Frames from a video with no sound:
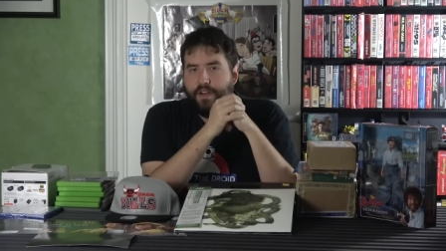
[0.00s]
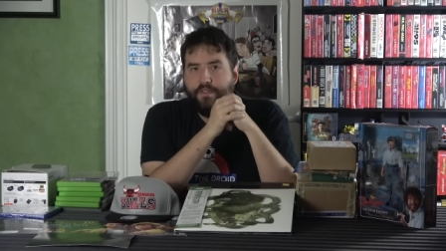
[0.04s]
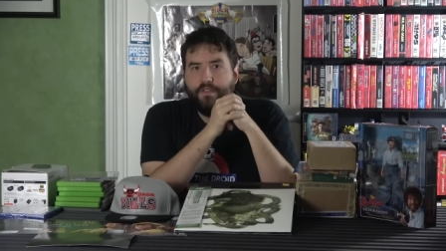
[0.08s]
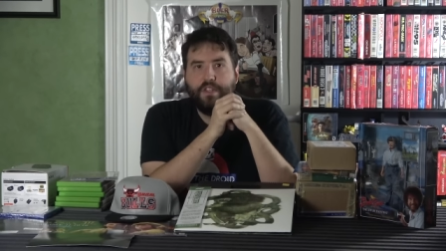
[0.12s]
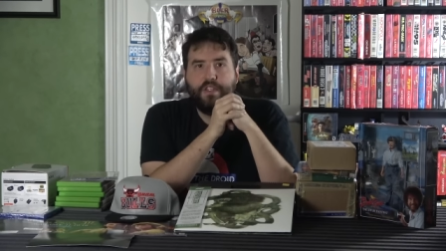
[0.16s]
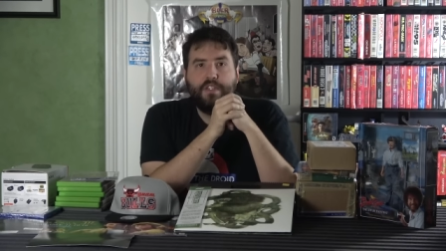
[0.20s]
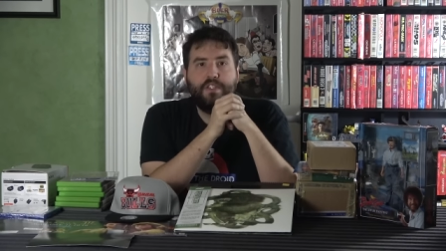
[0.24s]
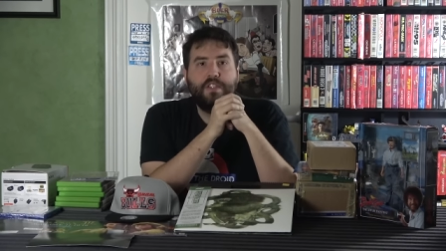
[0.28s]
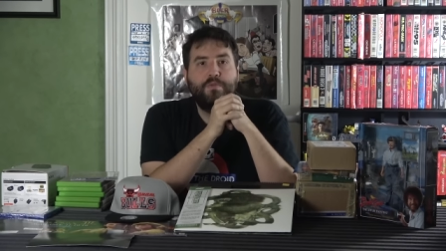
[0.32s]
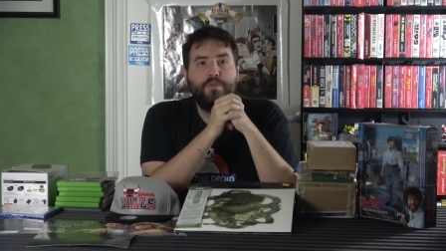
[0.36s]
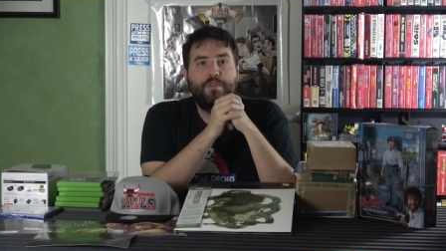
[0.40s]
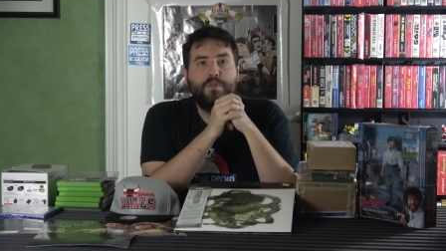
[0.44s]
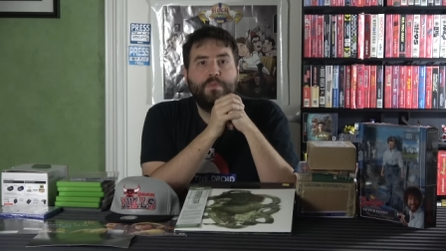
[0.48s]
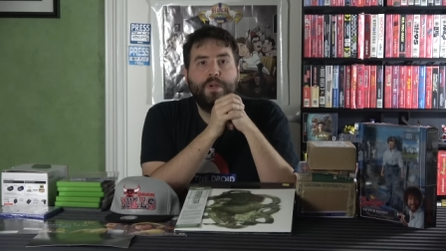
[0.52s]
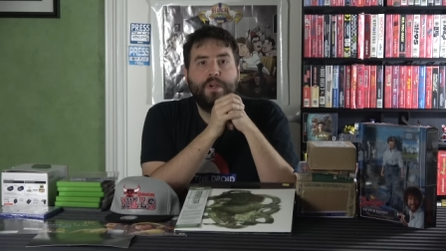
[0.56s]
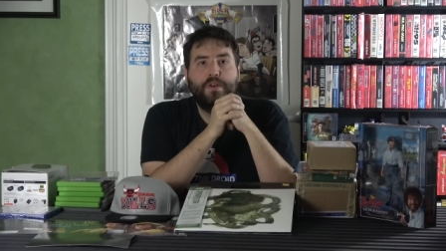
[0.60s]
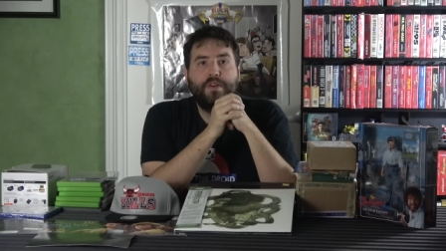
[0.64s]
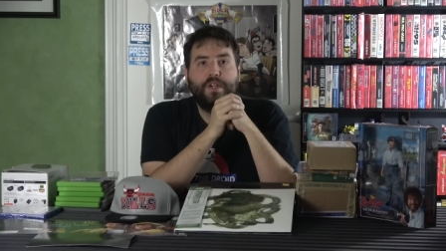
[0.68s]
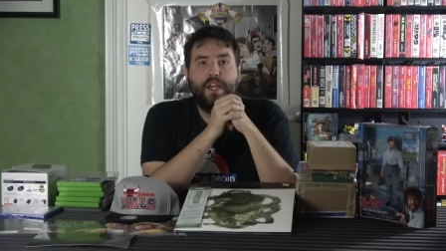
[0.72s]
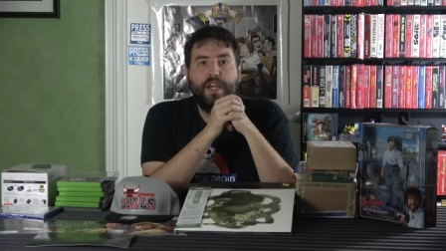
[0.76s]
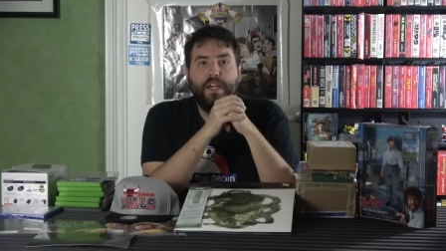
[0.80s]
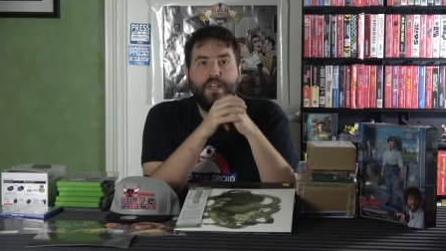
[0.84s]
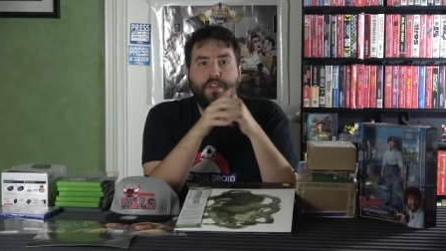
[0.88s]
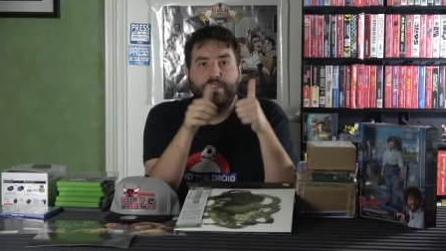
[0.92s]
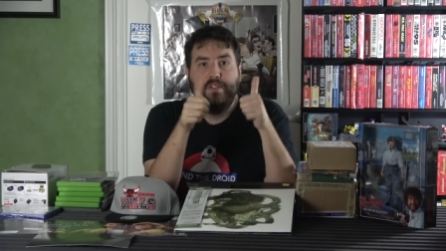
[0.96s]
Everything seems to be
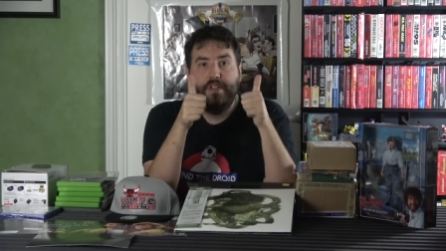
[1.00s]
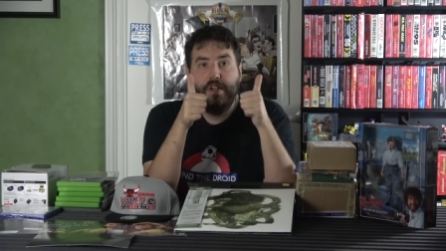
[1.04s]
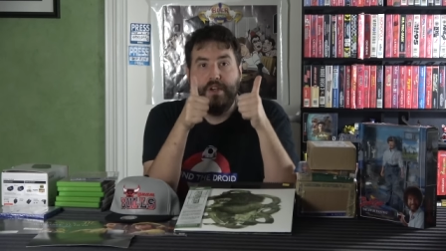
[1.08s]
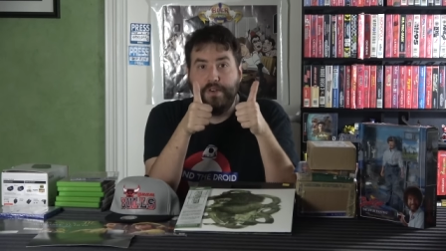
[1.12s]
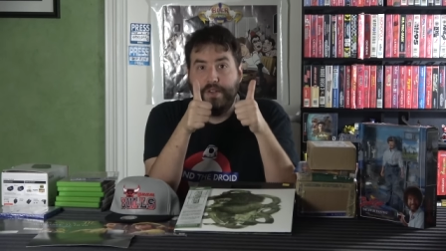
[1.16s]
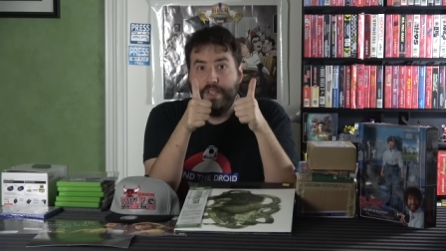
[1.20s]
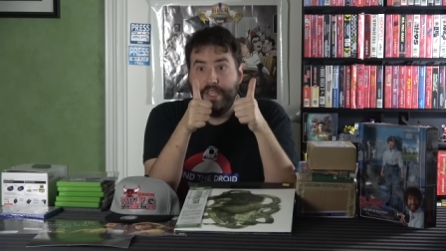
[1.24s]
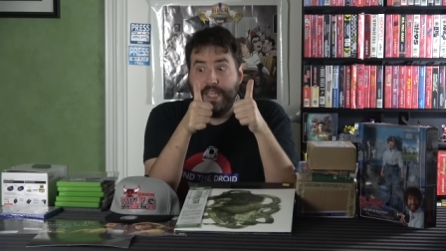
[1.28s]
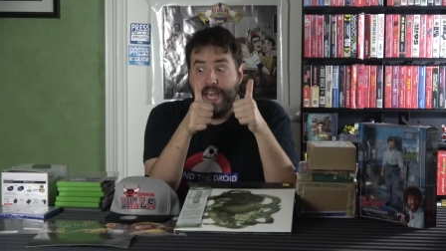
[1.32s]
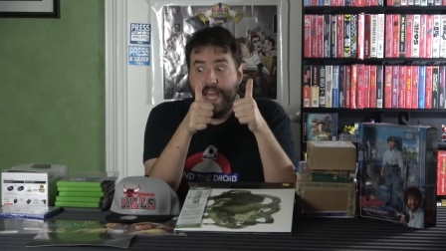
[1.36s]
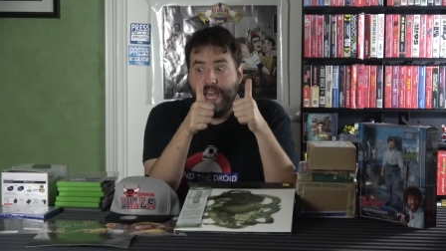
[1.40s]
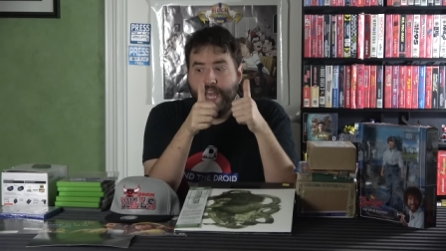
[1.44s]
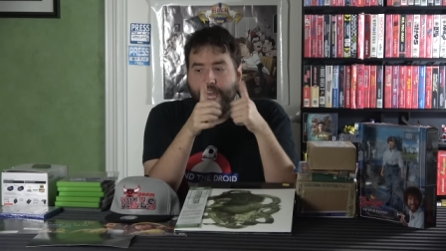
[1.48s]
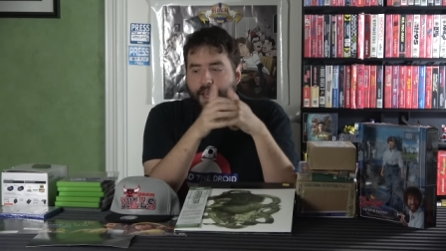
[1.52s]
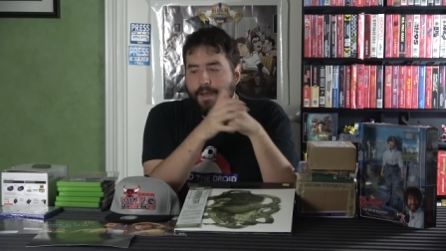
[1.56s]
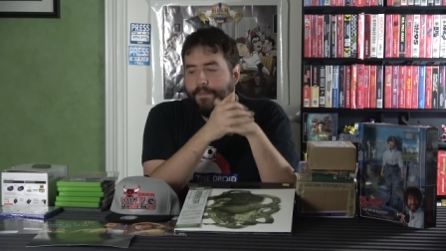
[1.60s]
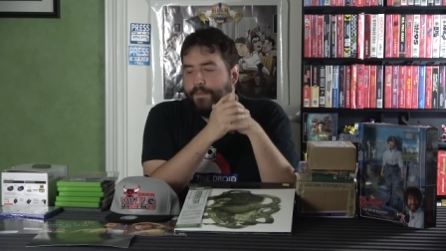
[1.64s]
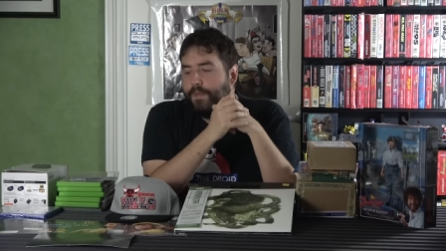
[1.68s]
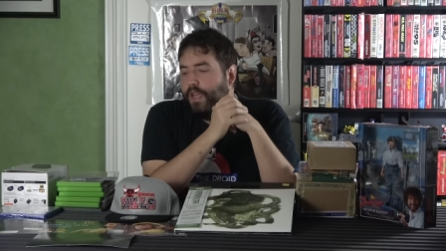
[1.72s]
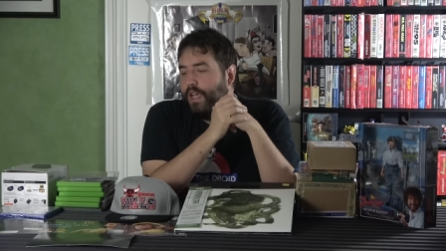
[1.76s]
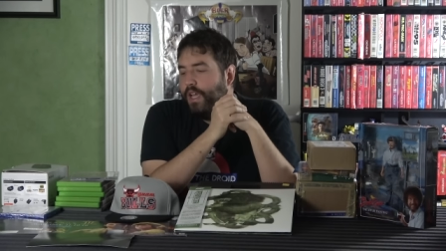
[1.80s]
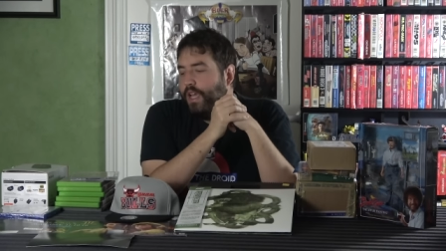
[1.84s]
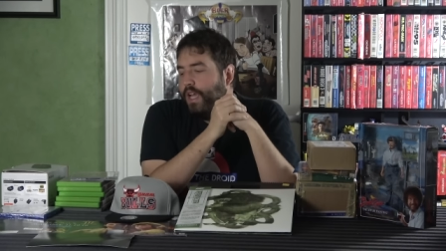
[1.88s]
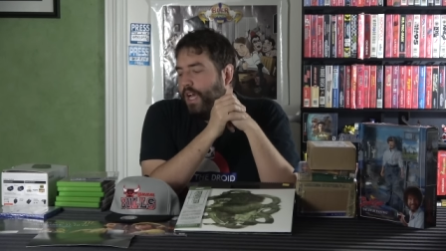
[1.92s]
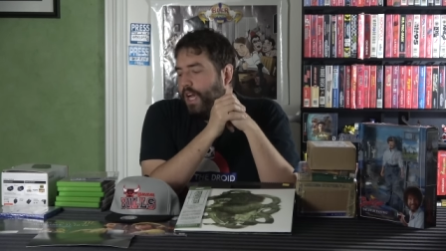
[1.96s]
okay. So yay.
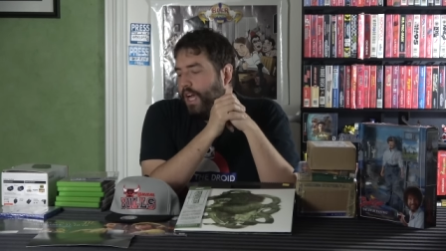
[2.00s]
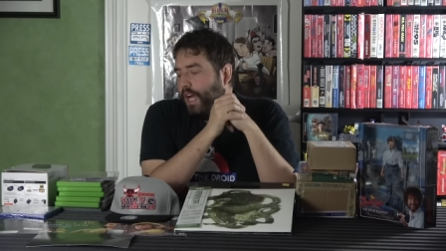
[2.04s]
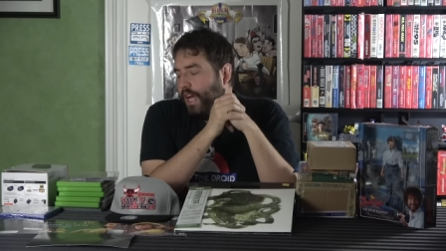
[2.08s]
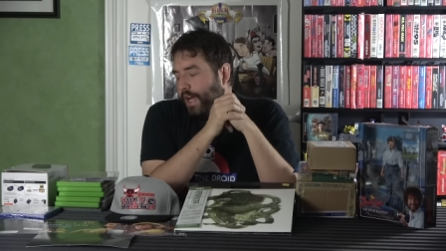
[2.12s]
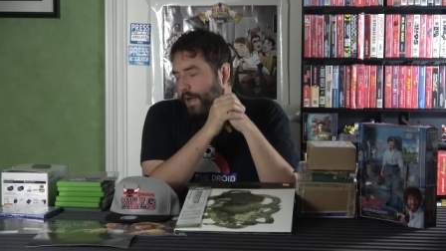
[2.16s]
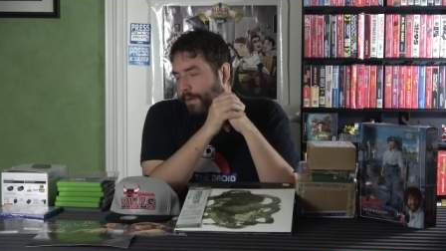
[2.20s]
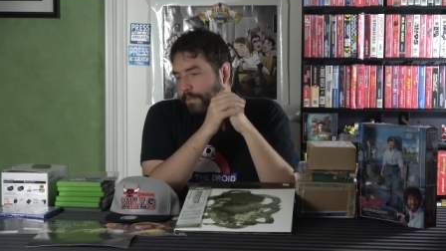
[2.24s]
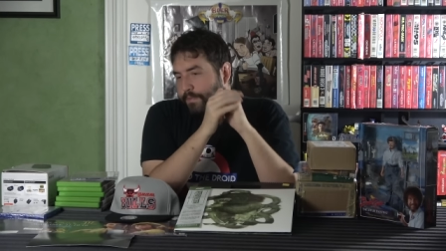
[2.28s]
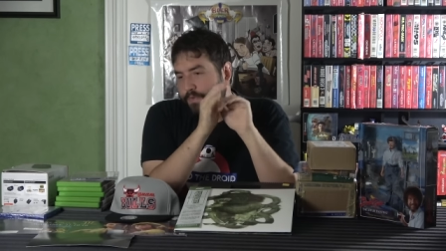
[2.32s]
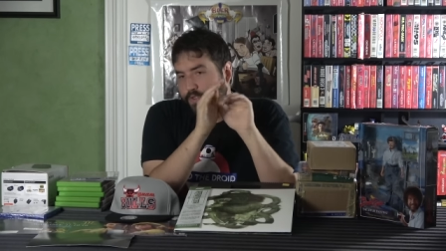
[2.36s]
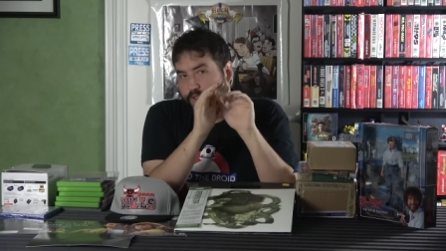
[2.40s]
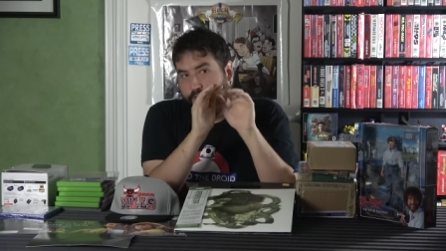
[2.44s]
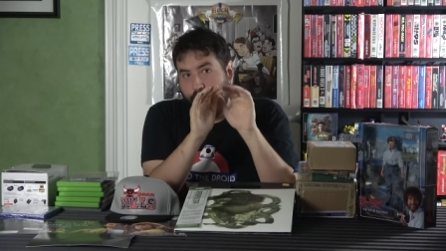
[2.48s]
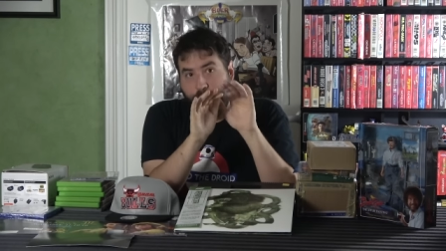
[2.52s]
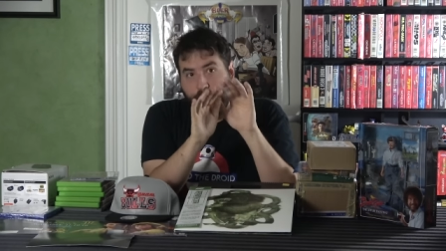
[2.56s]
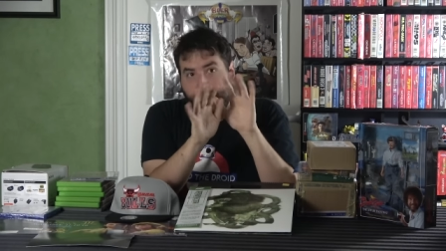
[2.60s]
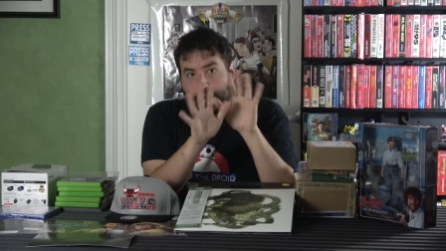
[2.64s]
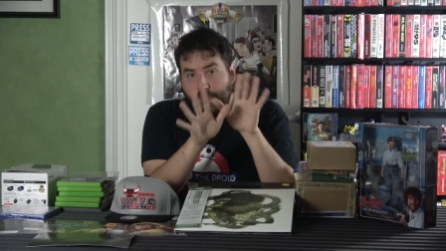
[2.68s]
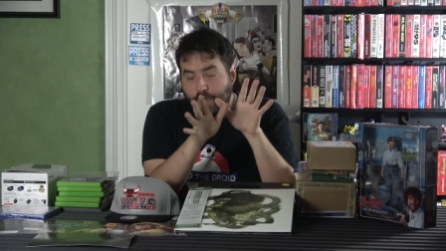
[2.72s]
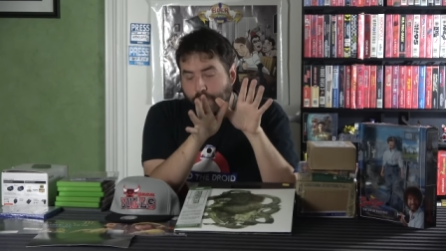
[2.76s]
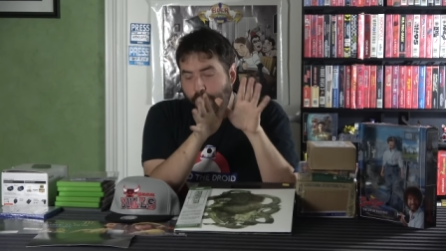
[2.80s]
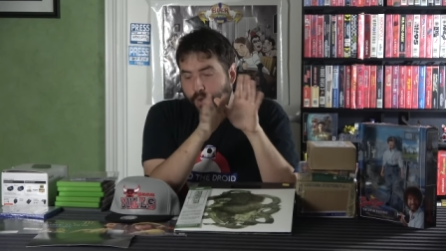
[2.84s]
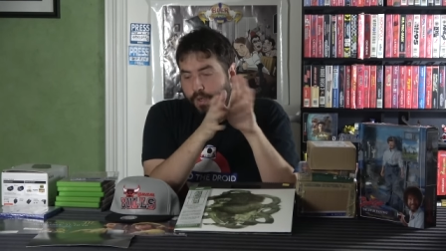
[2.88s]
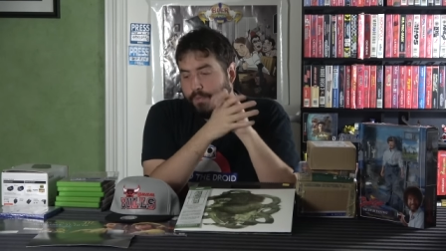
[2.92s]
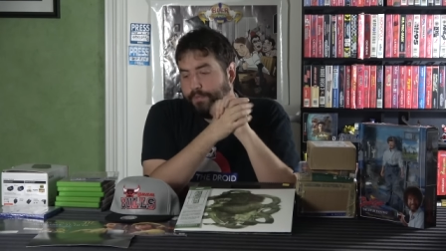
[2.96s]
Um,
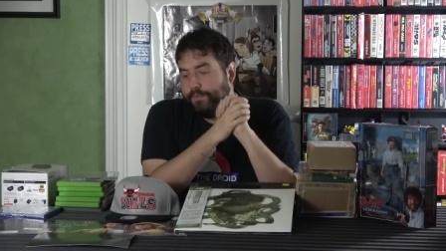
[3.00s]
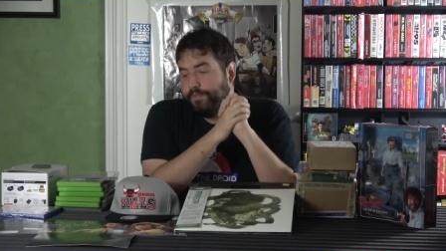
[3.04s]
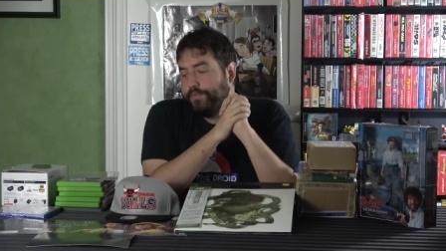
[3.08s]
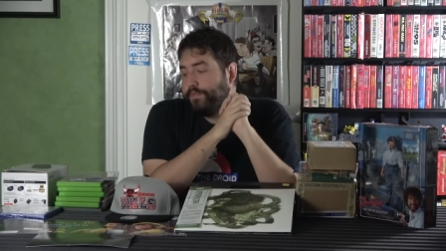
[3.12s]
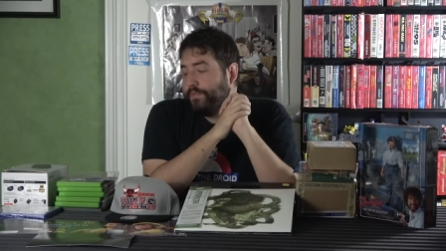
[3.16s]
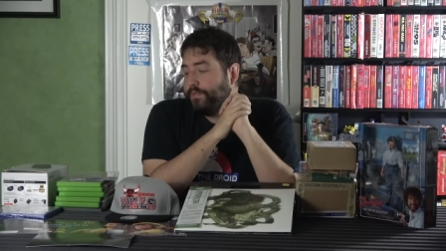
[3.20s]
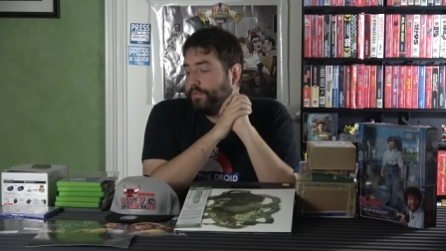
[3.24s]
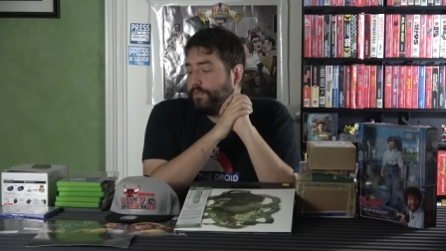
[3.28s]
so cool.